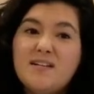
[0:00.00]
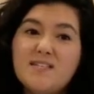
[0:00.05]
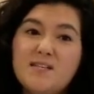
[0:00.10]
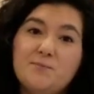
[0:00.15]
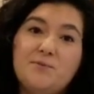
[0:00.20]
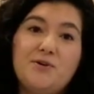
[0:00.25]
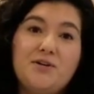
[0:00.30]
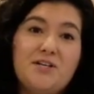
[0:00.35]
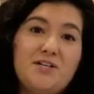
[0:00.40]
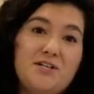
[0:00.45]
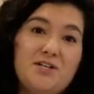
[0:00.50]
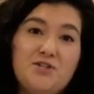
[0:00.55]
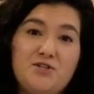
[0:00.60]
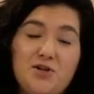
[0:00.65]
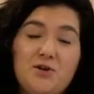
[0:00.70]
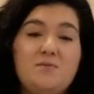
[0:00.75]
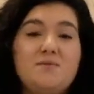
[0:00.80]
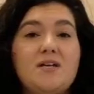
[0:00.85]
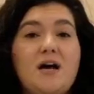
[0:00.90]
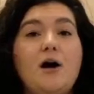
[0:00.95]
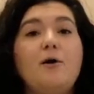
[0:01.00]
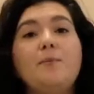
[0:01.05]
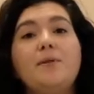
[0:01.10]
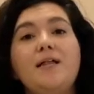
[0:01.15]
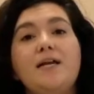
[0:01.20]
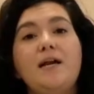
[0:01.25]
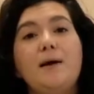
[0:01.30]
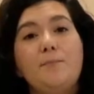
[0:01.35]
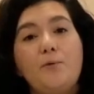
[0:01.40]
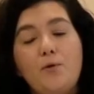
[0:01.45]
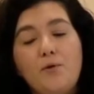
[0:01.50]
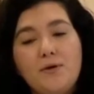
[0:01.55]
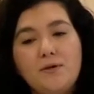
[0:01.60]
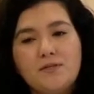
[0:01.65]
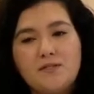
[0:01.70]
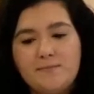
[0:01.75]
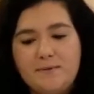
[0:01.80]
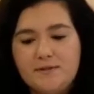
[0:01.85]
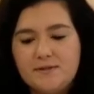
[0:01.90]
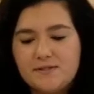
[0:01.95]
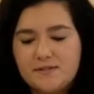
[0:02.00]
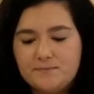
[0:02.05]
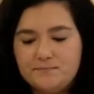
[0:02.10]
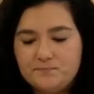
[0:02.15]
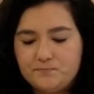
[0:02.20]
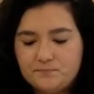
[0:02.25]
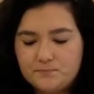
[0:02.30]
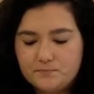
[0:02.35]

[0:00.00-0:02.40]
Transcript: similar to dish soap to help clean up oil spills.